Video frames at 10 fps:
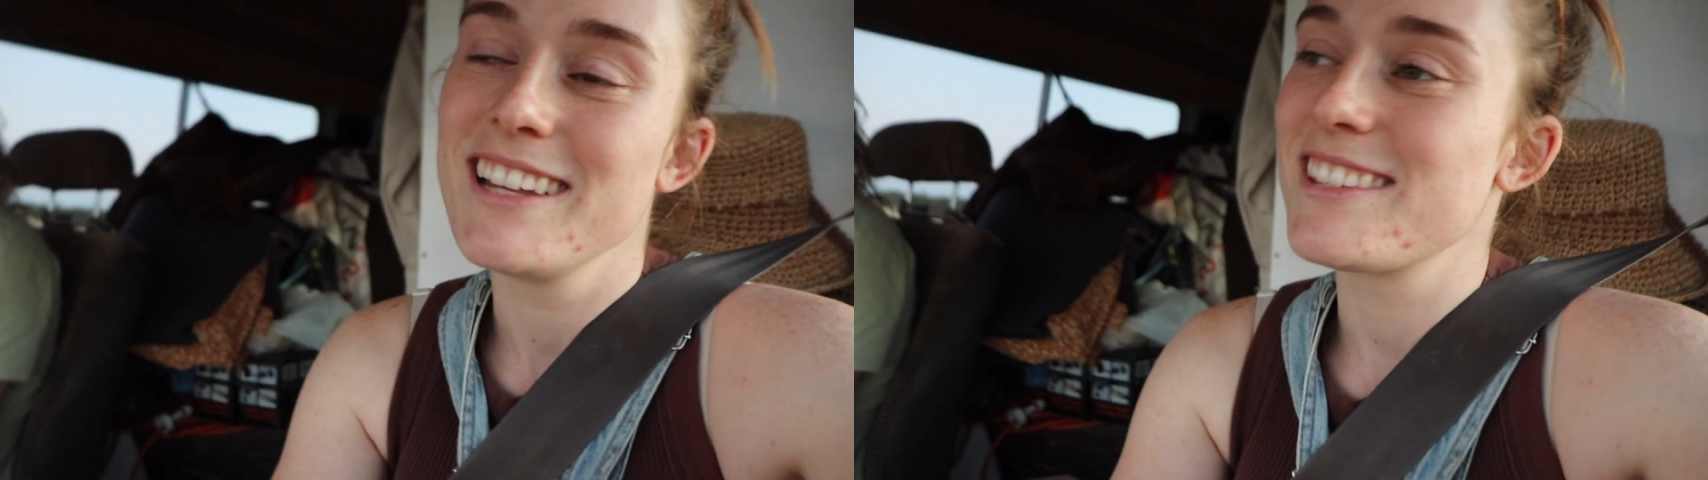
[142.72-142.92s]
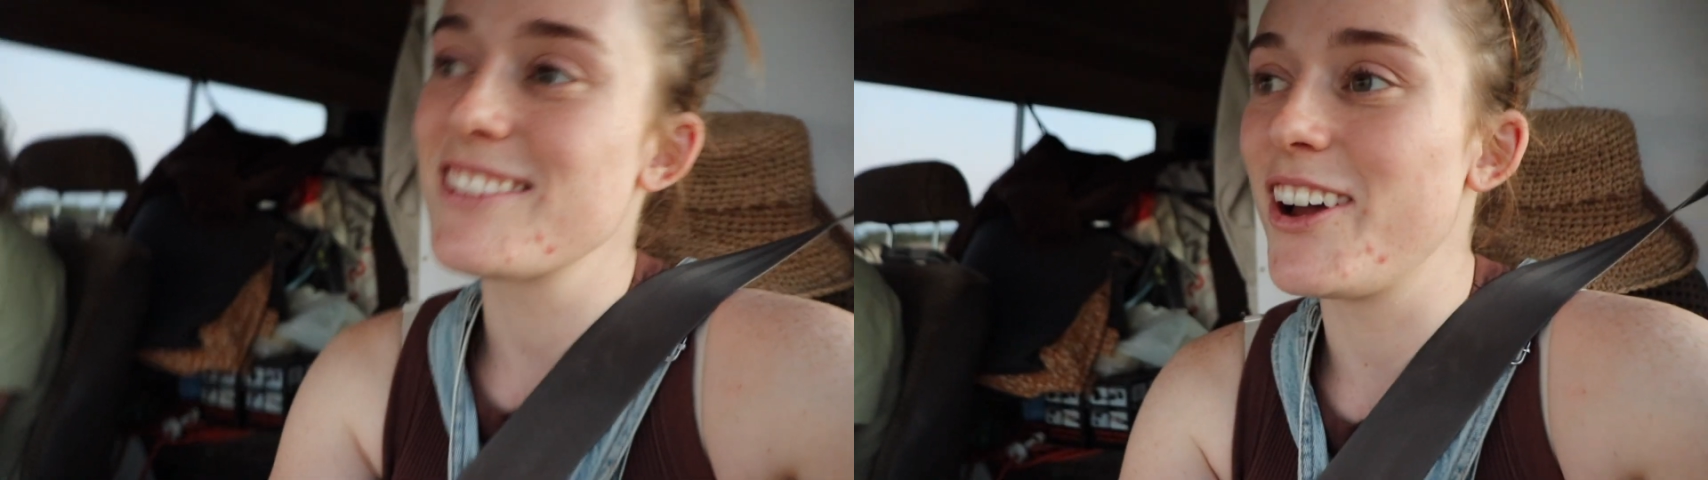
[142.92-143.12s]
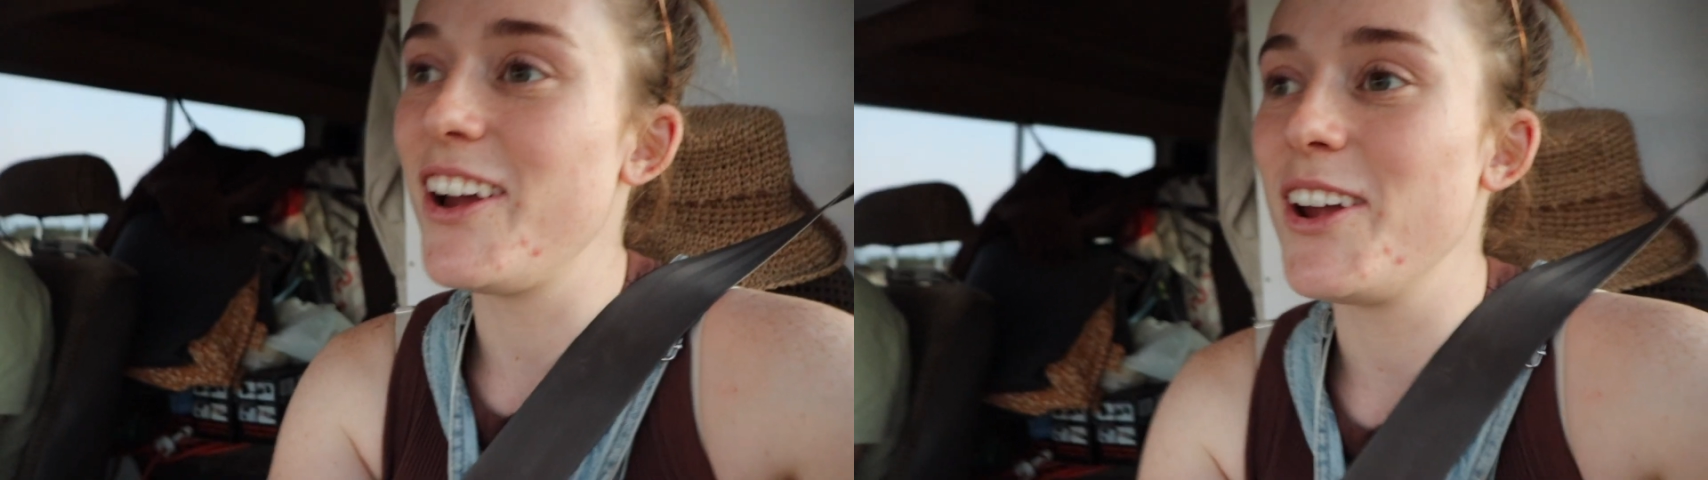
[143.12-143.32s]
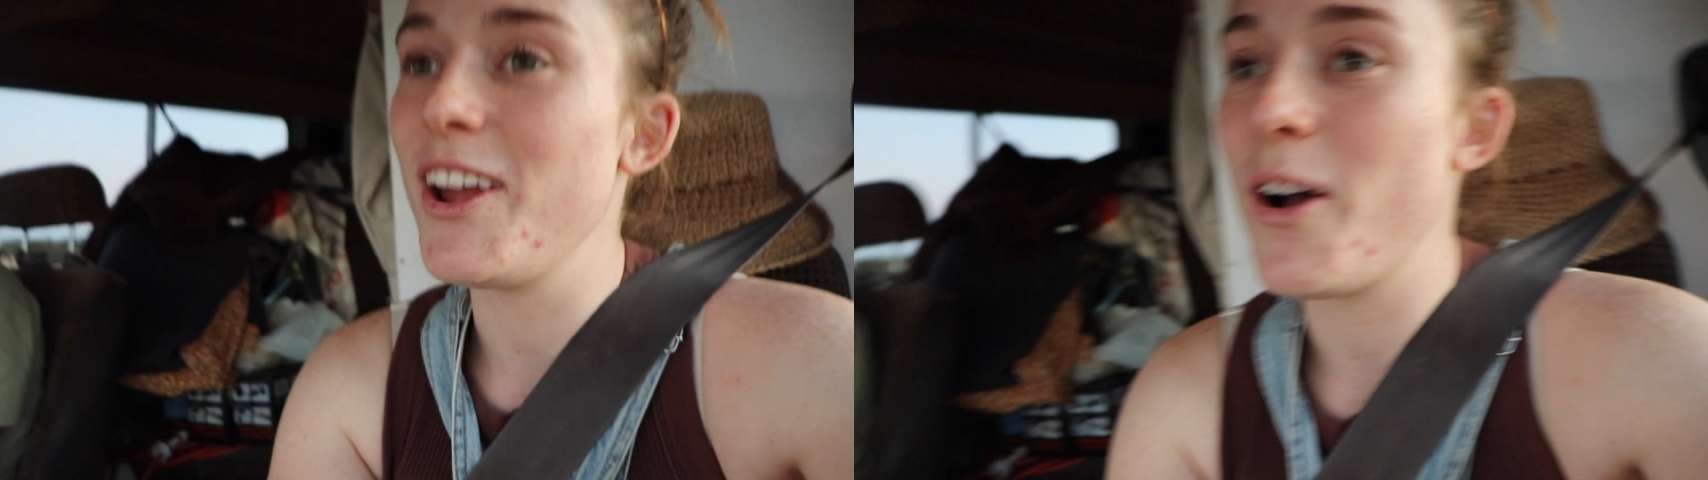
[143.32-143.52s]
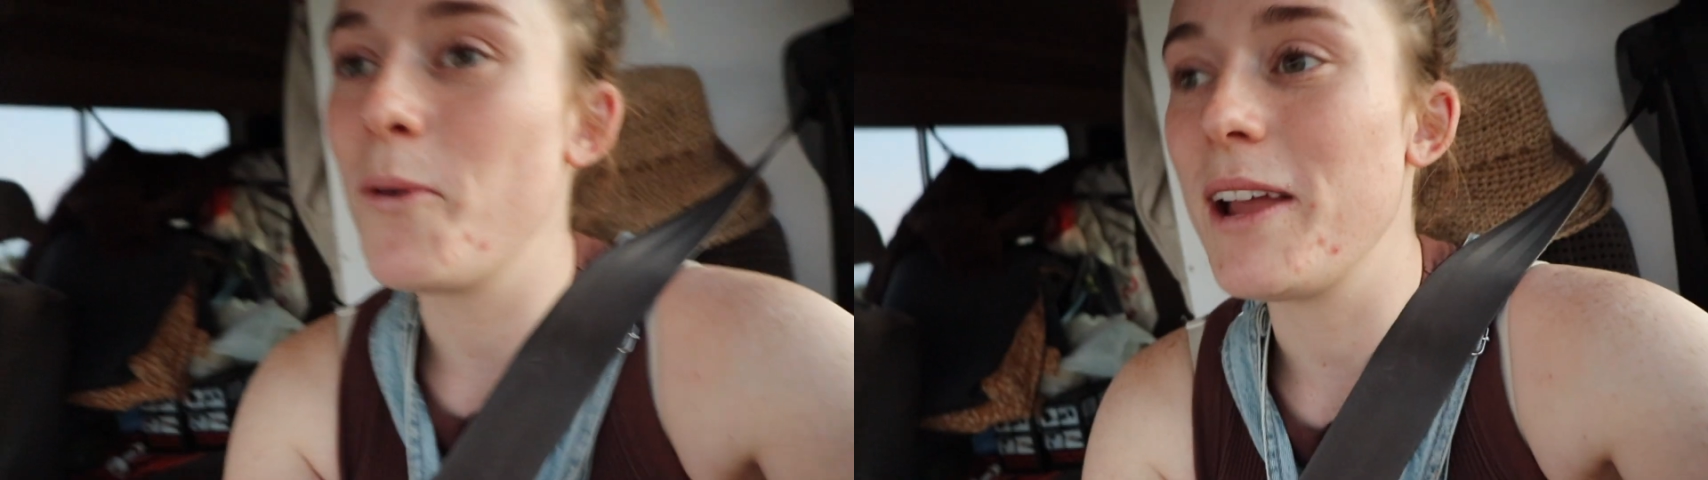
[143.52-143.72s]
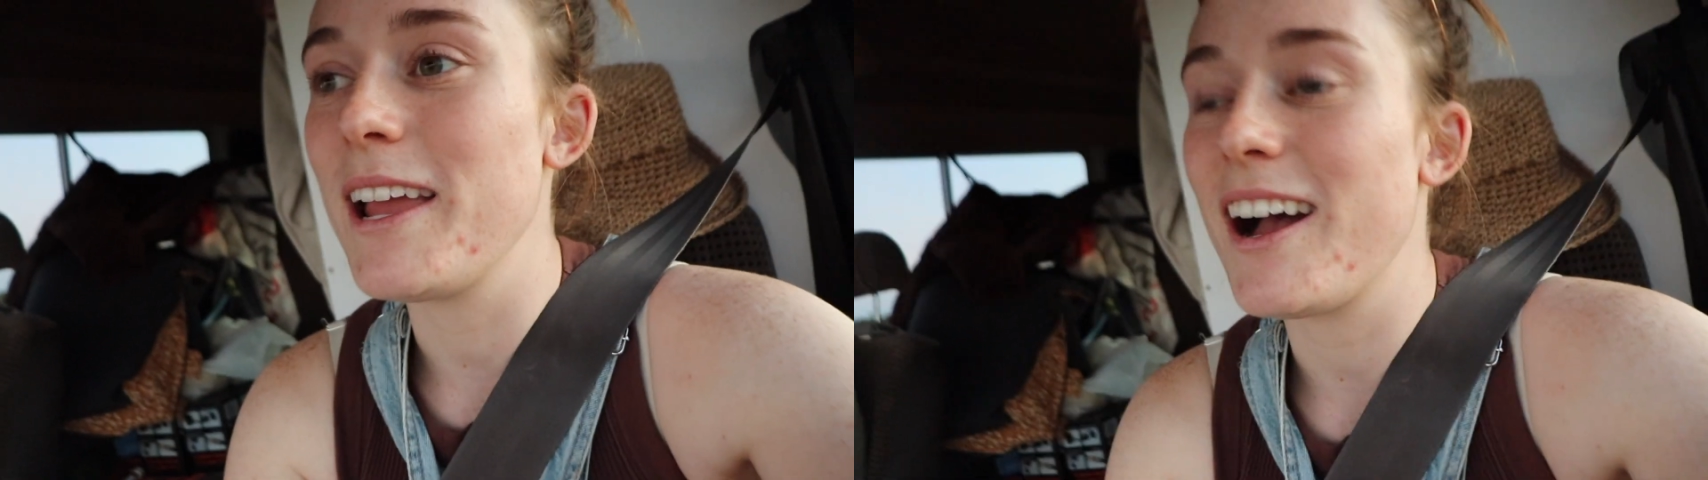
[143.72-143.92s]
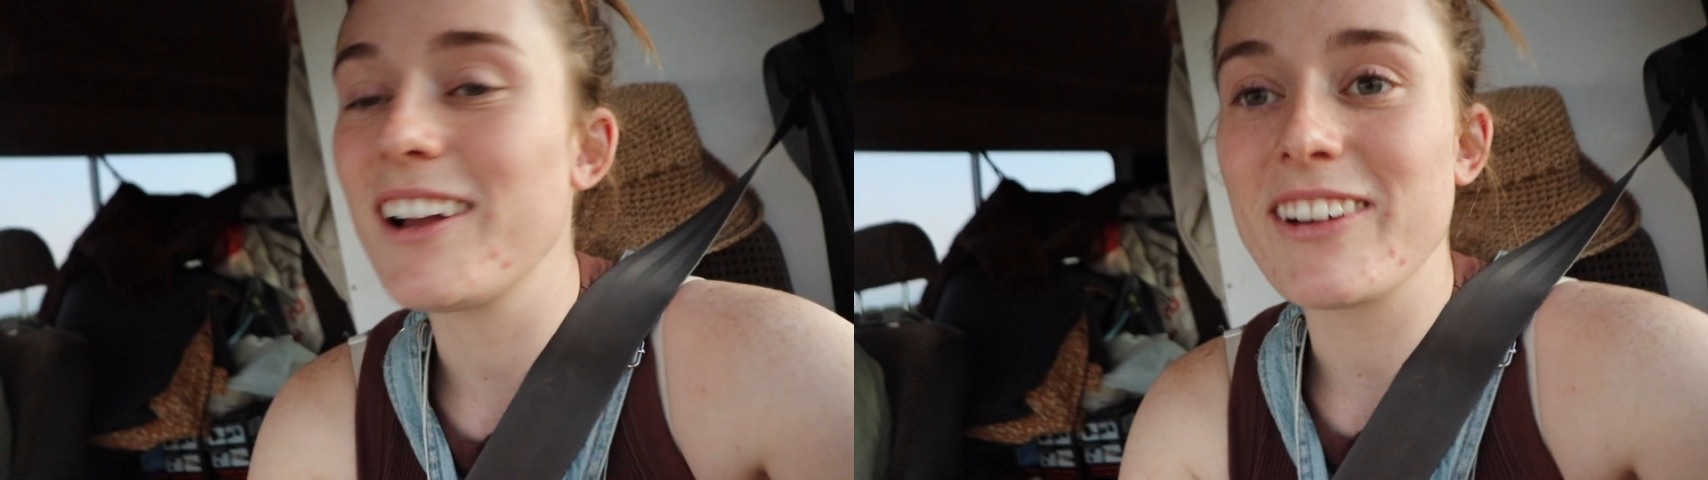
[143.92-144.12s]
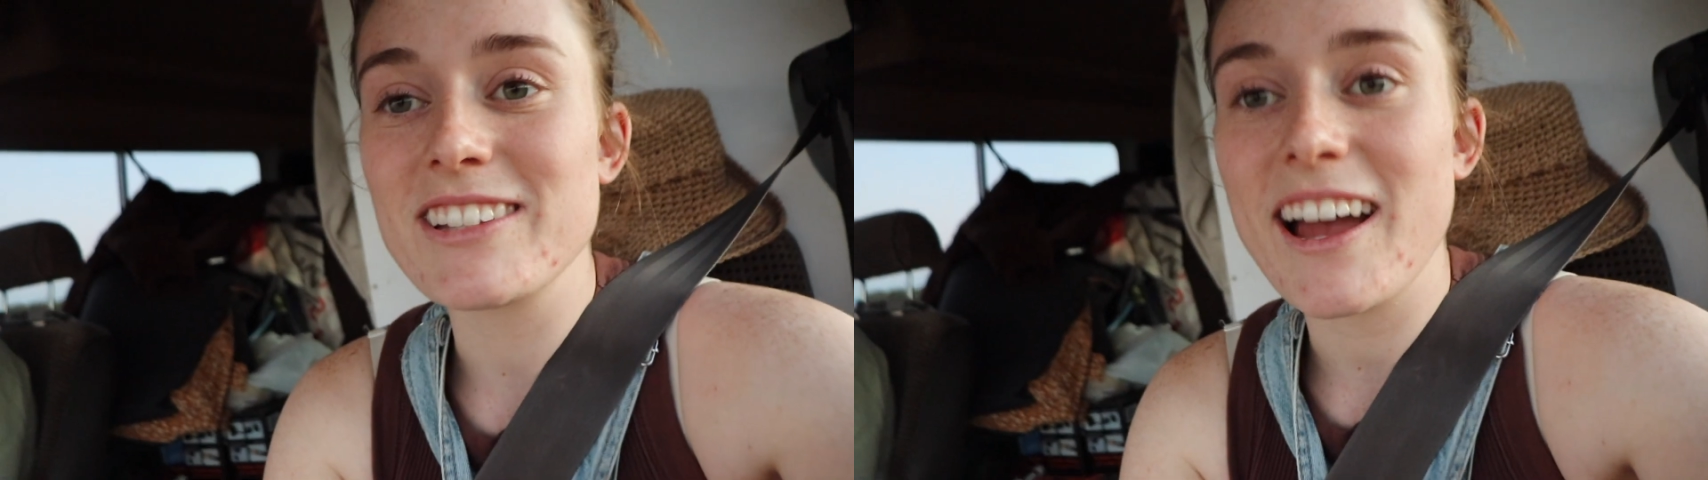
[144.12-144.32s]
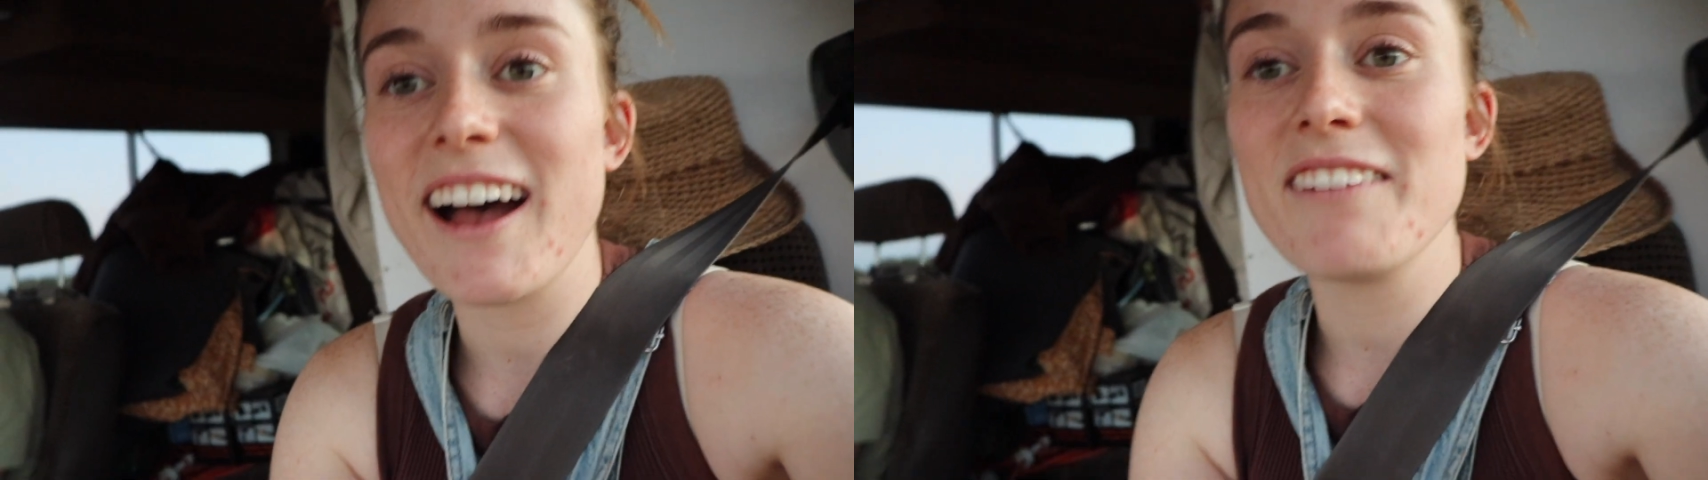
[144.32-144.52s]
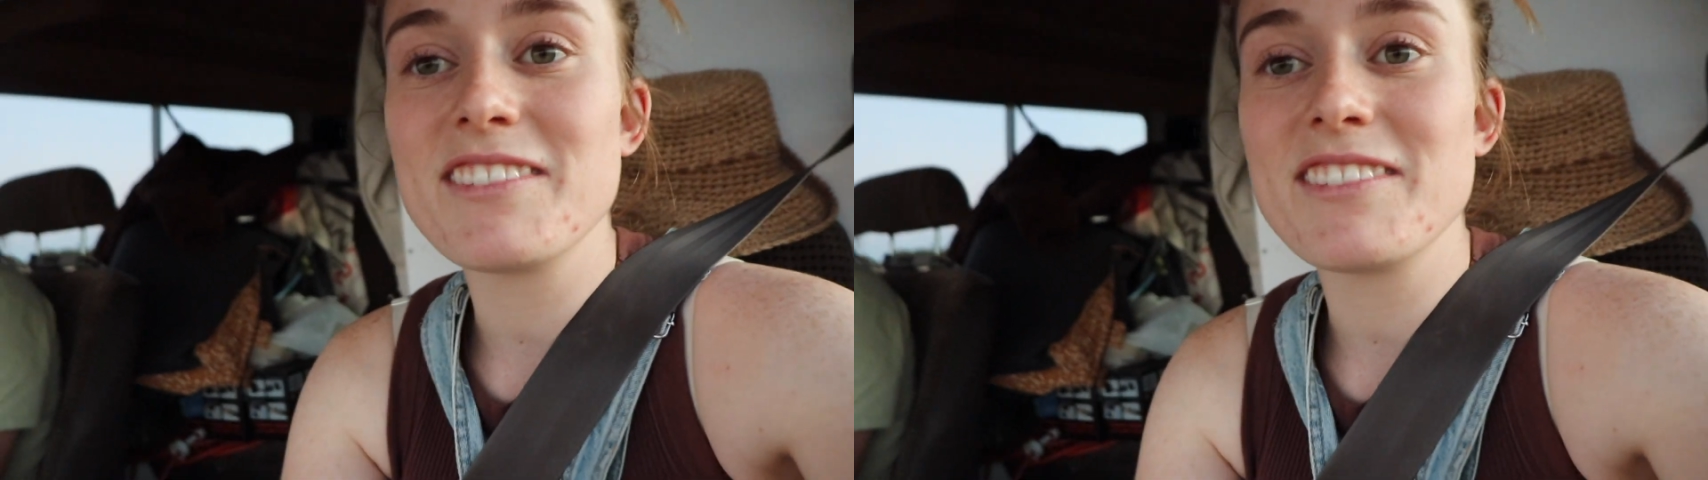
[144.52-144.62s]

So we are going to have